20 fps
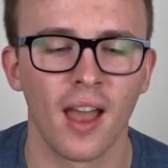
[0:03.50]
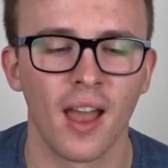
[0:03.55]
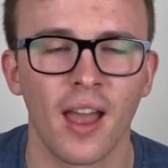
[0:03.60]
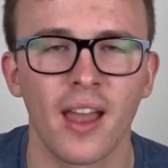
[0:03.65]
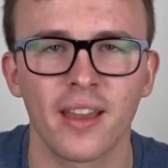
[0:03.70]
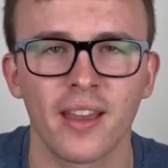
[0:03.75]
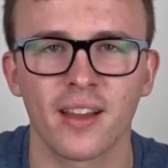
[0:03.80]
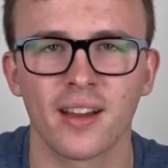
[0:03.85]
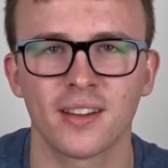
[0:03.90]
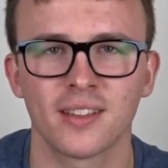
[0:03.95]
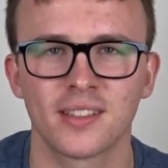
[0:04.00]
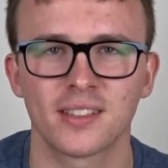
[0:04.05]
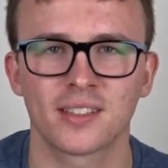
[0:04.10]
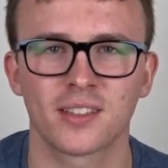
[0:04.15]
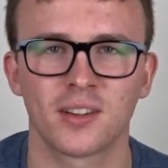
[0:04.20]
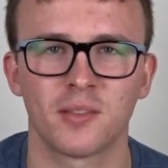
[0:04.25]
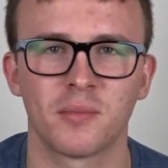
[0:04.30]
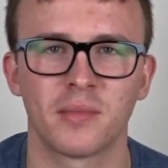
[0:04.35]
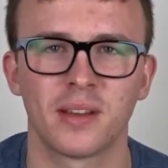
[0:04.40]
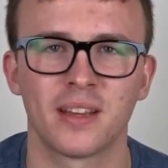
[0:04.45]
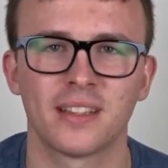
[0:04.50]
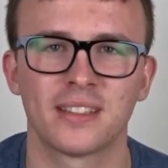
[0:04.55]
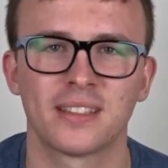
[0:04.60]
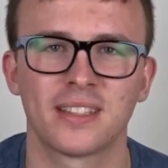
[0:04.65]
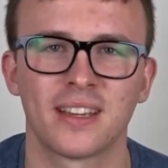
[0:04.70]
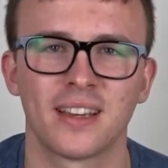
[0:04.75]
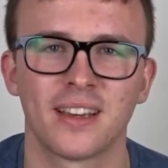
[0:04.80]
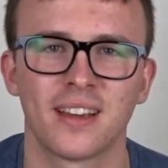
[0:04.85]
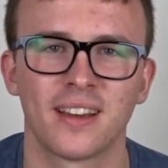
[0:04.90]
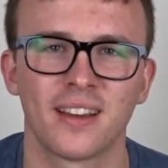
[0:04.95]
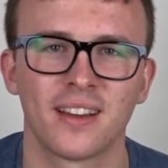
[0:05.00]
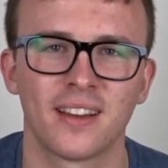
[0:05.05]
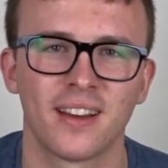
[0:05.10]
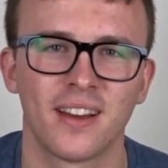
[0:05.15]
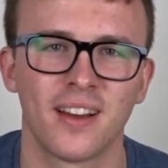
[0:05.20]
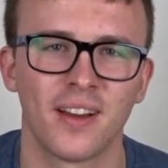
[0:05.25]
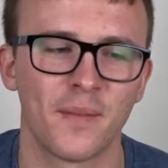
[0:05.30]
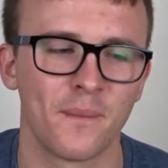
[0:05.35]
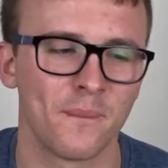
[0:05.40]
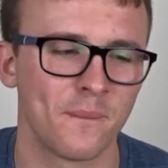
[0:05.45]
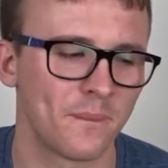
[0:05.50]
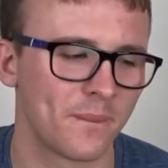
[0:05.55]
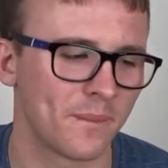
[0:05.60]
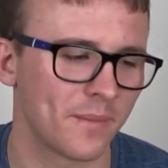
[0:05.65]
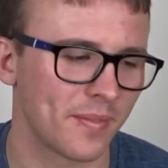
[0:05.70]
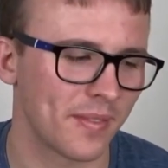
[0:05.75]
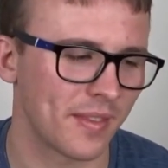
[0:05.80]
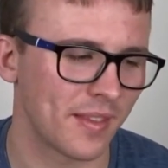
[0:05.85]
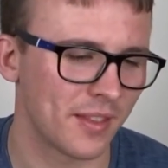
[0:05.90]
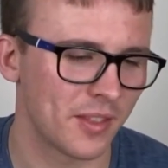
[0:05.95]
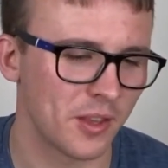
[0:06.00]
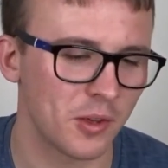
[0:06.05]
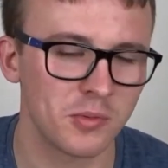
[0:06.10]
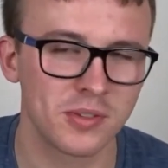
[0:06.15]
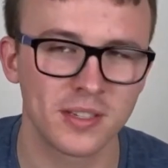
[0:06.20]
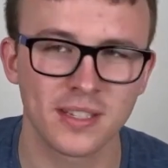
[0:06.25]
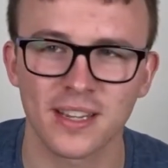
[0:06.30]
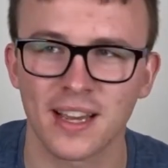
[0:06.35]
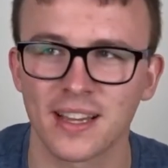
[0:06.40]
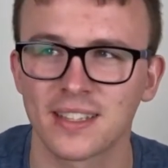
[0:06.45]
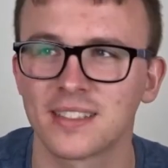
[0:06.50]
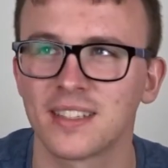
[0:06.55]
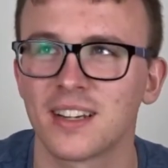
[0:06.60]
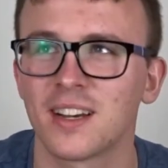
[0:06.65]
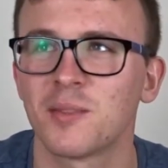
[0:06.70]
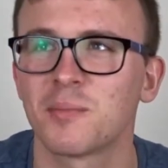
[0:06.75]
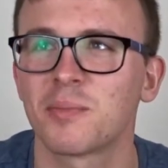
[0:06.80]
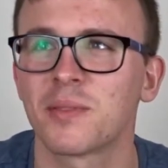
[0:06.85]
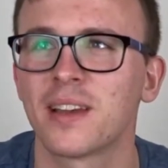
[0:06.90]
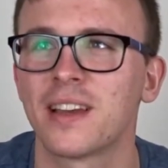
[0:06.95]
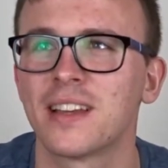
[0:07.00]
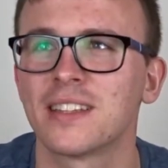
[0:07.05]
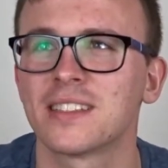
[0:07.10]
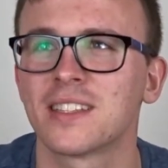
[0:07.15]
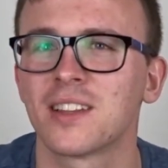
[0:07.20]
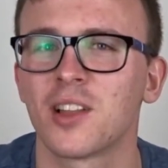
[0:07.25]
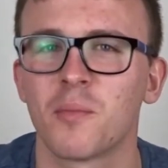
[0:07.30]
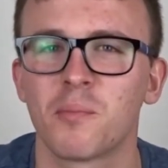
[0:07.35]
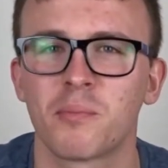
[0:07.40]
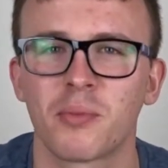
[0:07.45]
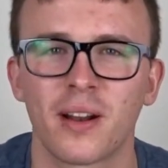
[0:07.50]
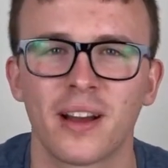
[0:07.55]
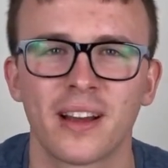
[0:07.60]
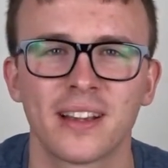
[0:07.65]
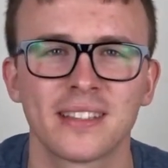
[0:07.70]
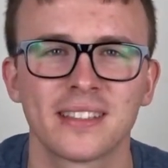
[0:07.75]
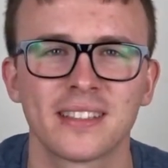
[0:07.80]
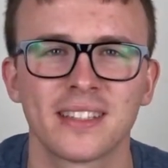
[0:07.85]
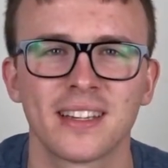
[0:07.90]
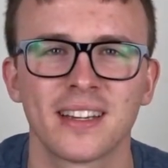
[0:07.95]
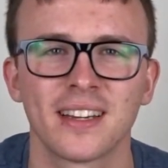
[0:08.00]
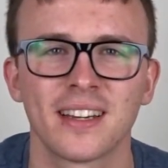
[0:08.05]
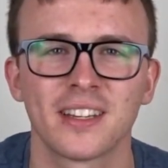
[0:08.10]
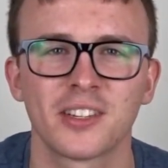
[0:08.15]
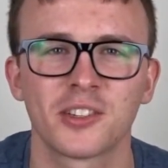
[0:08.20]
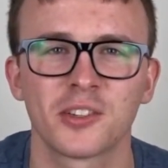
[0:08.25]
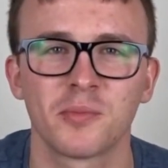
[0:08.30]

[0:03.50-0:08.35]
Hey guys, Scott Mears here. New setup. It's a lot brighter.